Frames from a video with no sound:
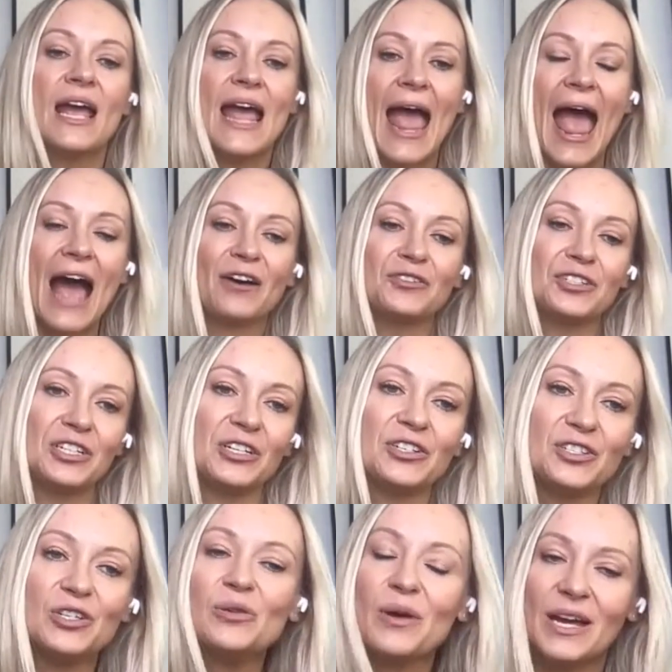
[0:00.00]
How do you
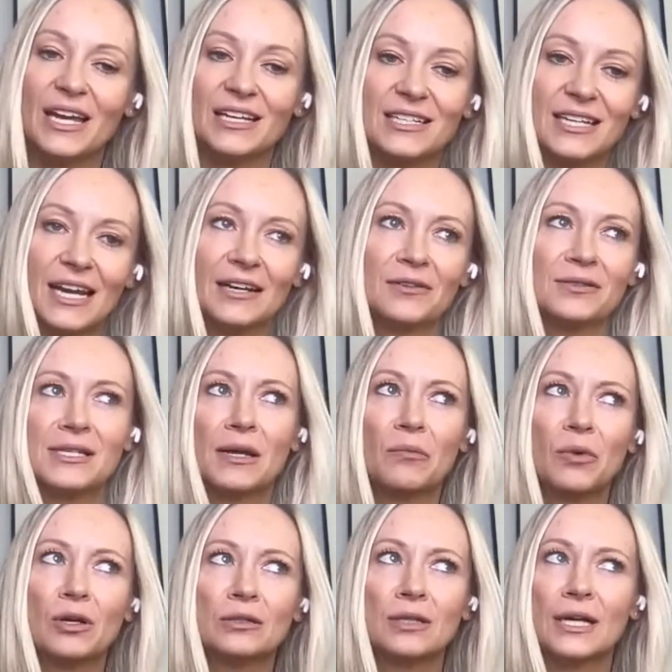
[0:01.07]
do it? And I was like,
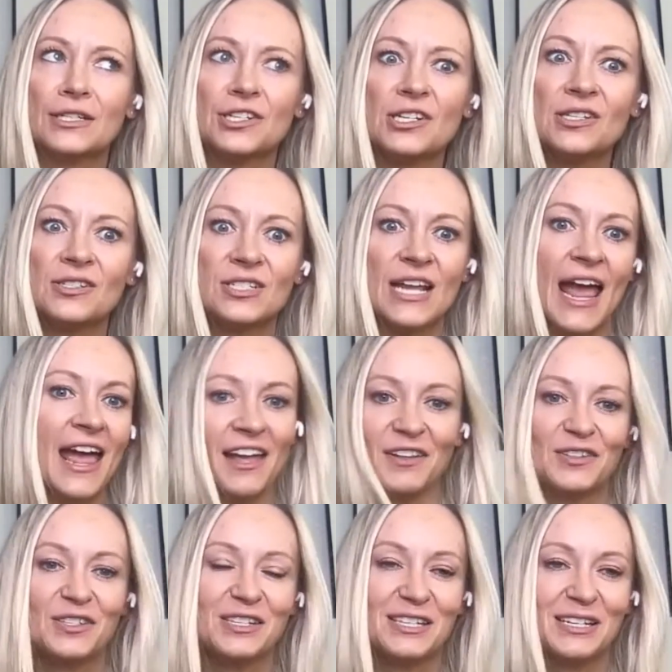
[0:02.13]
well, I just dance.